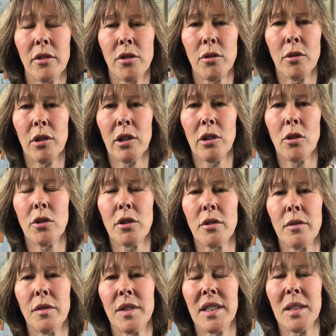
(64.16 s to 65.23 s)
through a lot
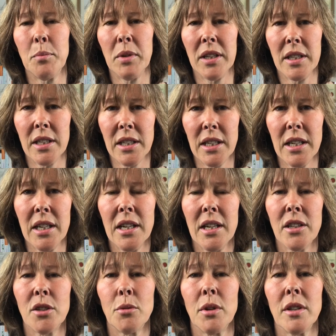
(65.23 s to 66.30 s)
of CPD
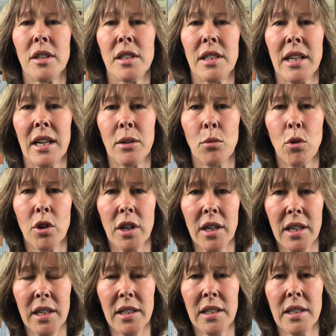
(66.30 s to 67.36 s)
to understand what it
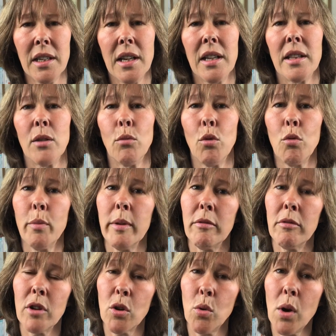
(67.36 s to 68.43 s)
is that will be
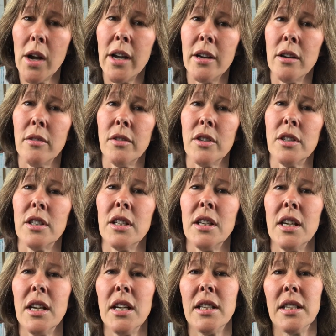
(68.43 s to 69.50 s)
required of us
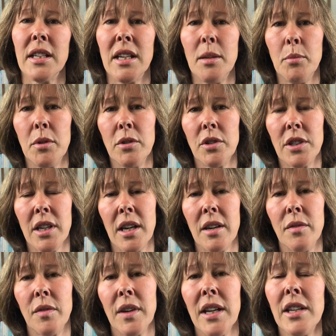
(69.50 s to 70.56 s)
to keep you
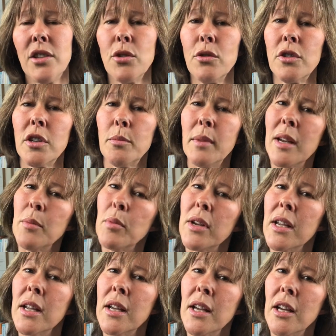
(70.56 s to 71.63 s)
safe. And it's also
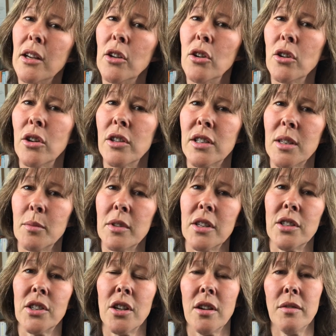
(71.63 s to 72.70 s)
maybe look at some of the
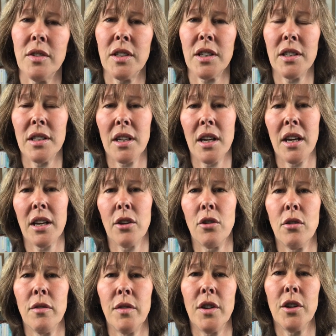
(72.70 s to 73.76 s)
services that I can
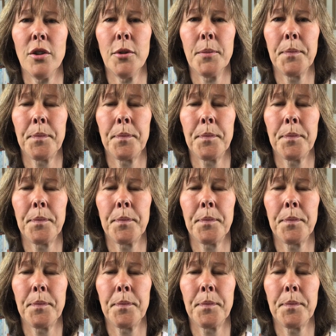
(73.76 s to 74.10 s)
offer you.